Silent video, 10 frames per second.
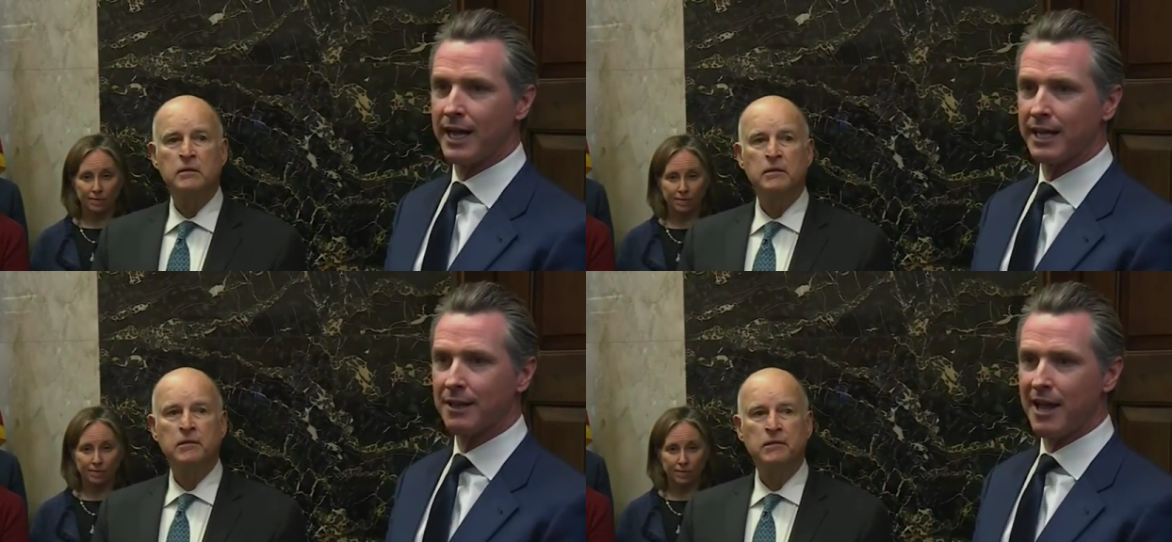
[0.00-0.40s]

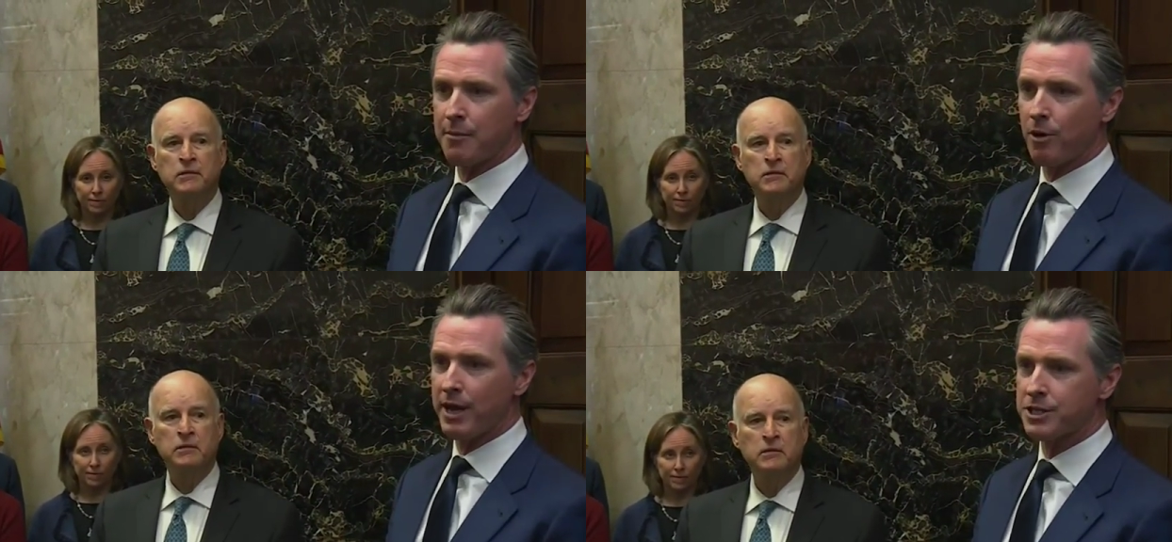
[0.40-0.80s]
Speaker 1: and
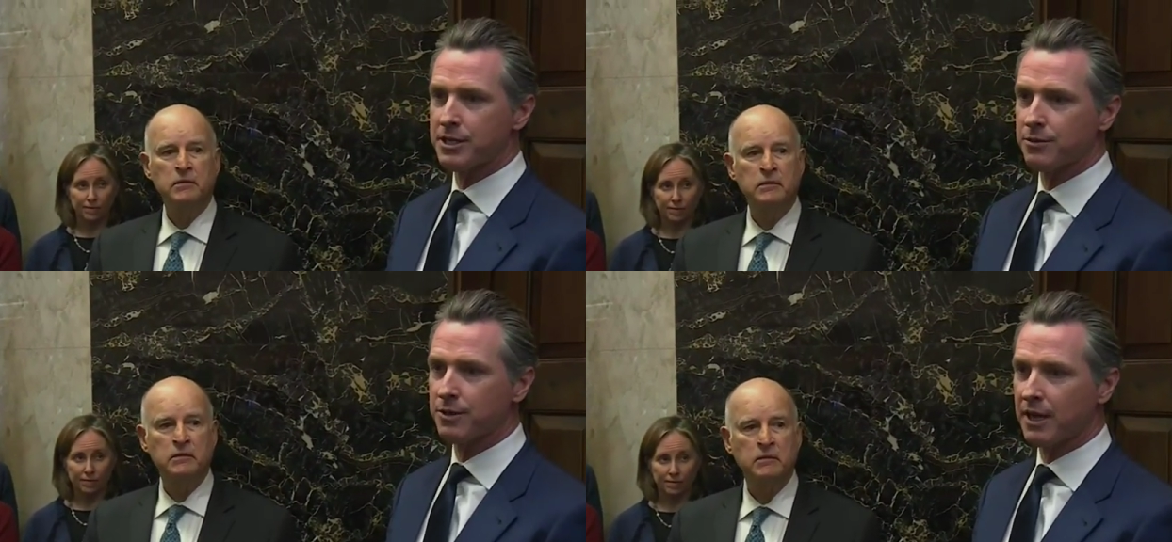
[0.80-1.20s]

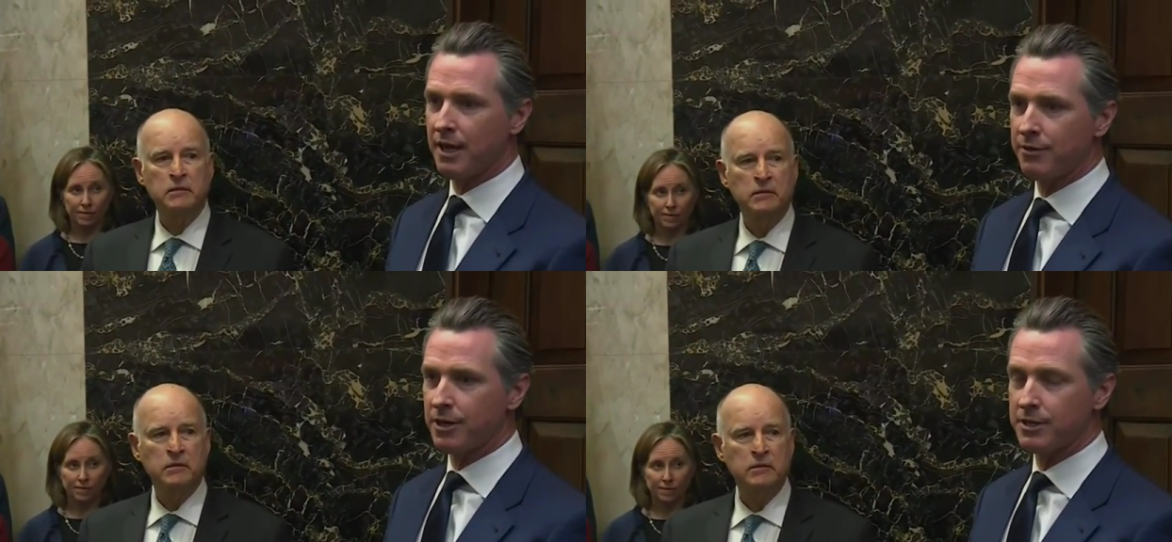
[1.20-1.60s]
collaboration. The
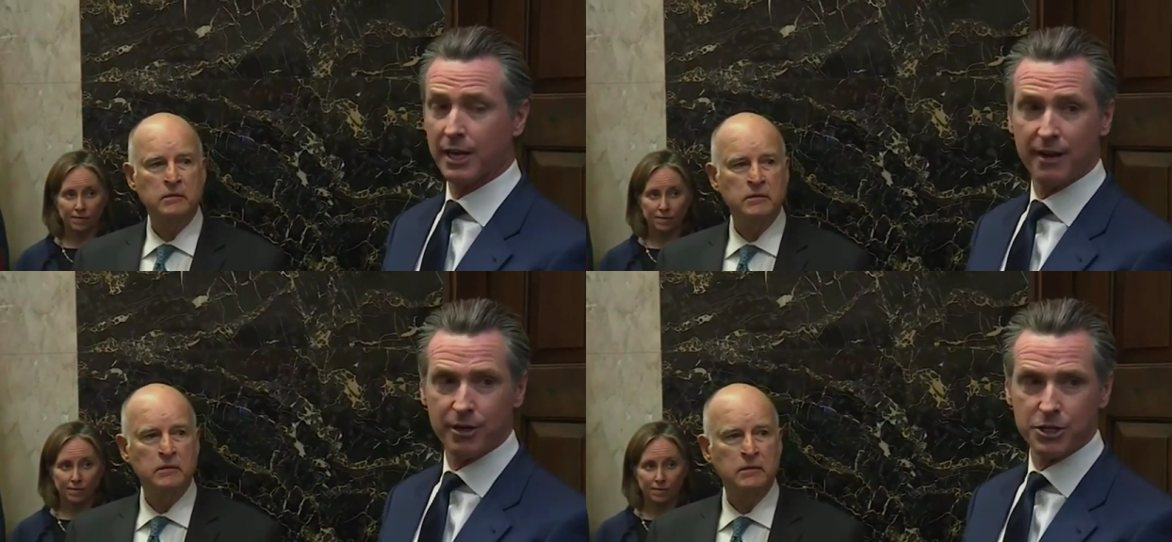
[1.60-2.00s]
governor and
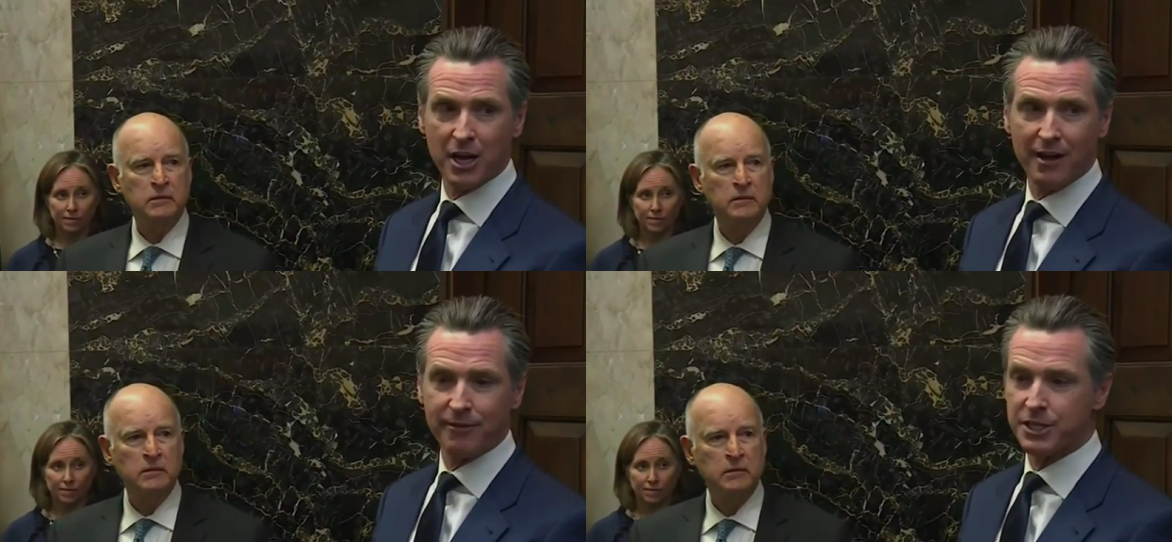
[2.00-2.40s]
the governor's
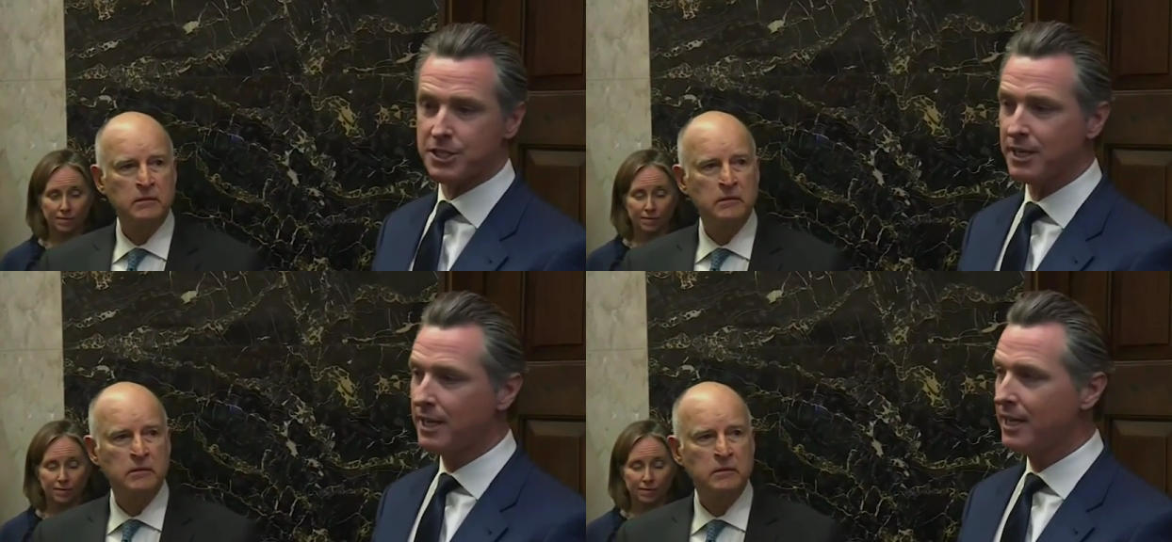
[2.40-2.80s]
office,